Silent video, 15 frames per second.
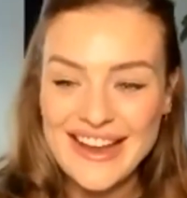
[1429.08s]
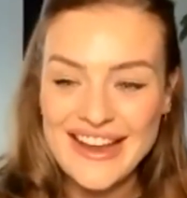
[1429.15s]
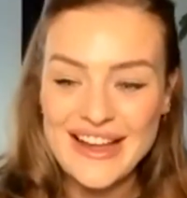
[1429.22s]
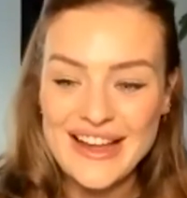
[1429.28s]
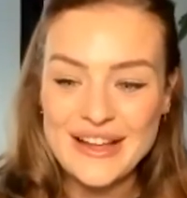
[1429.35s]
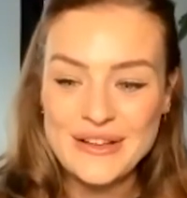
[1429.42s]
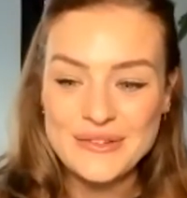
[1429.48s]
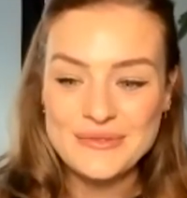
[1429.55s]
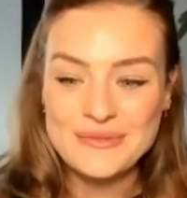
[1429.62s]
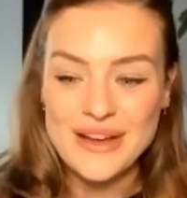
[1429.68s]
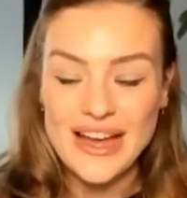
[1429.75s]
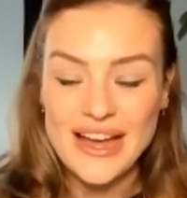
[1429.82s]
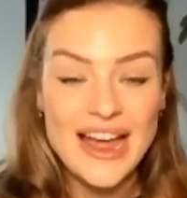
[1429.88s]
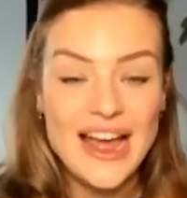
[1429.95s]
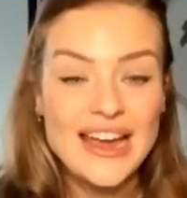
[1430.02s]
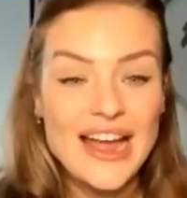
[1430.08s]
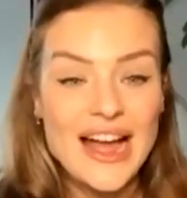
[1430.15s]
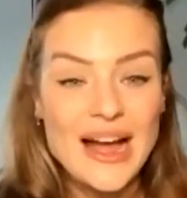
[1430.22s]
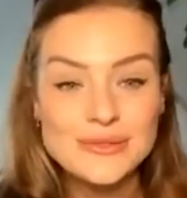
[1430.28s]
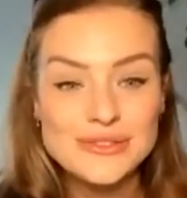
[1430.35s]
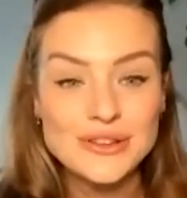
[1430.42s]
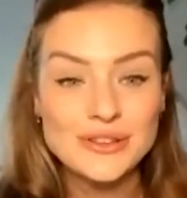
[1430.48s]
And I
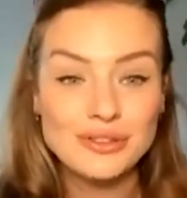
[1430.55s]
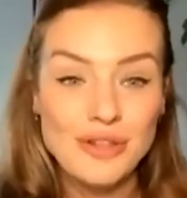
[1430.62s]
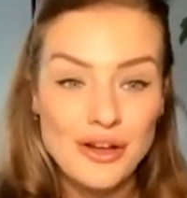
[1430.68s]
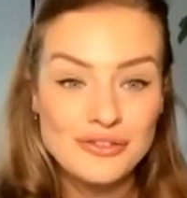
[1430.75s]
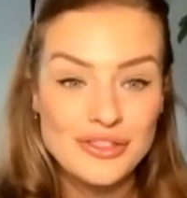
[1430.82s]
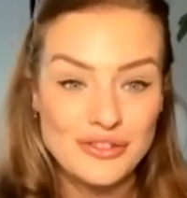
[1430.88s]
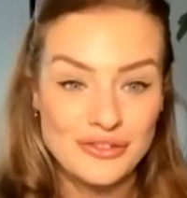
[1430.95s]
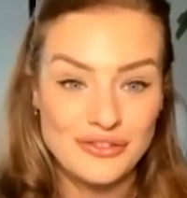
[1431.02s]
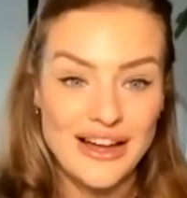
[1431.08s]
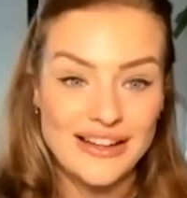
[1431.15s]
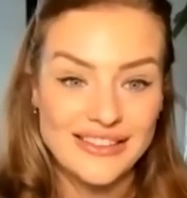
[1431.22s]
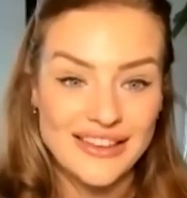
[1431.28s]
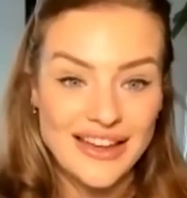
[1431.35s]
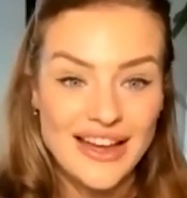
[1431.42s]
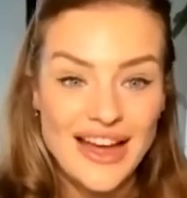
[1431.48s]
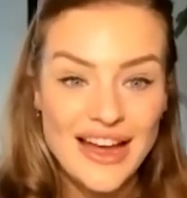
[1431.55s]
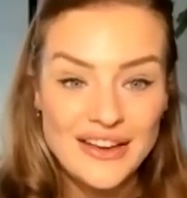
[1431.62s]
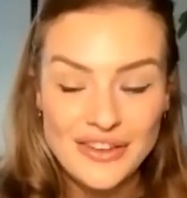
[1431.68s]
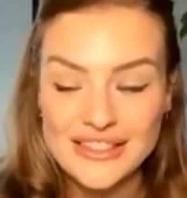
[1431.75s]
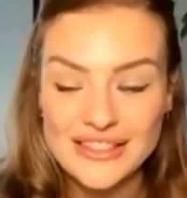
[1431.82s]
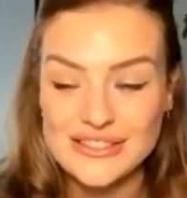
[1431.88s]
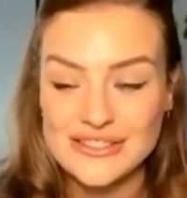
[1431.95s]
absolutely love the fact that I've
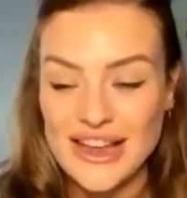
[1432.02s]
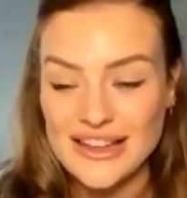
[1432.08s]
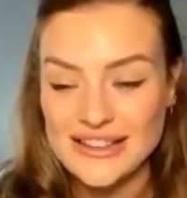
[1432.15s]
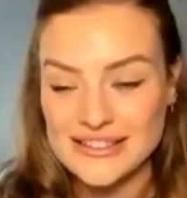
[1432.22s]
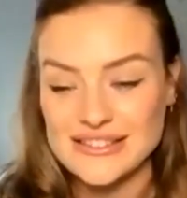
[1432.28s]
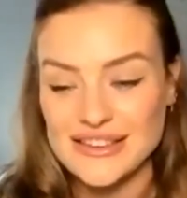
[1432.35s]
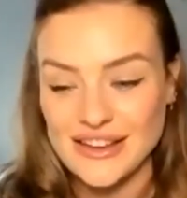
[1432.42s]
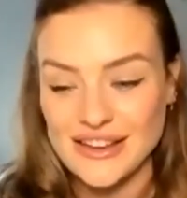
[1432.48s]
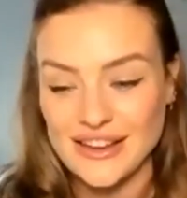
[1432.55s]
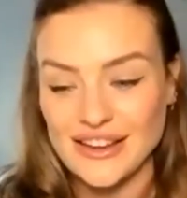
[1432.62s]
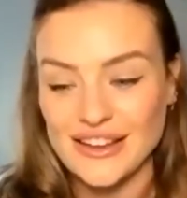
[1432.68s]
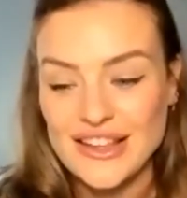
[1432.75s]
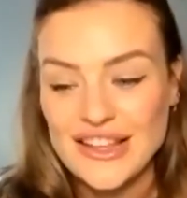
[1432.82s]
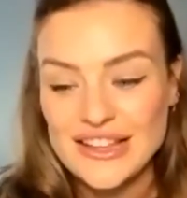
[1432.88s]
had the chance to